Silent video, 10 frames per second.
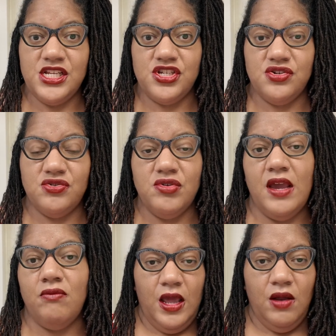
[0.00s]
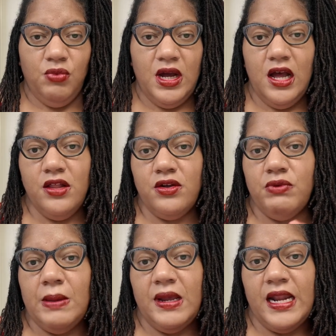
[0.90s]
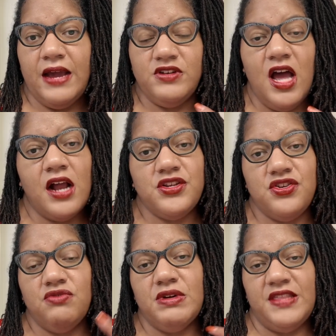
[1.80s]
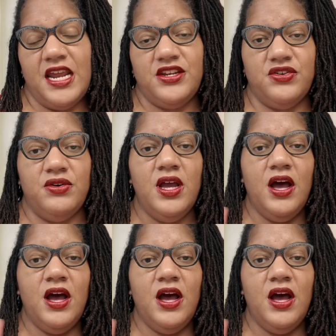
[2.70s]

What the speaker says: do and what other women I've talked to, what they do.